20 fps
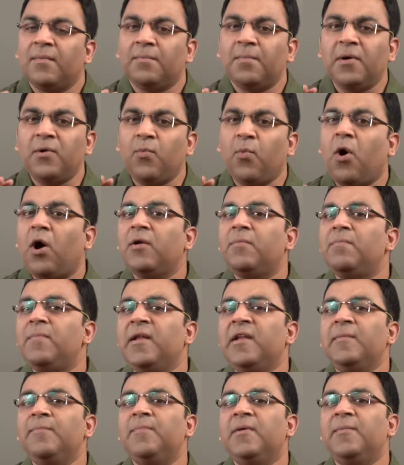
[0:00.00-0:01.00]
But what
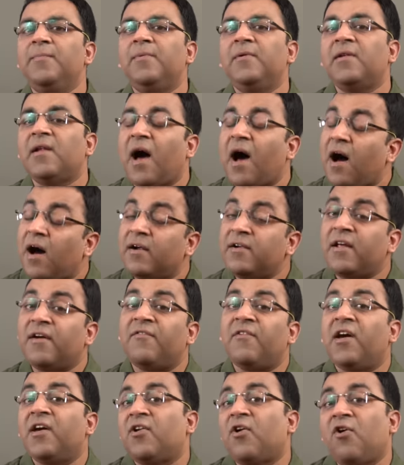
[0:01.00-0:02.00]
many people aren't
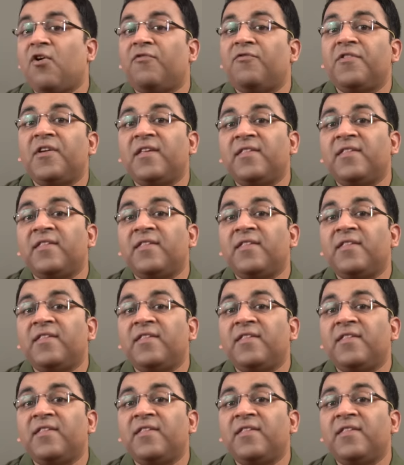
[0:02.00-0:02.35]
aware of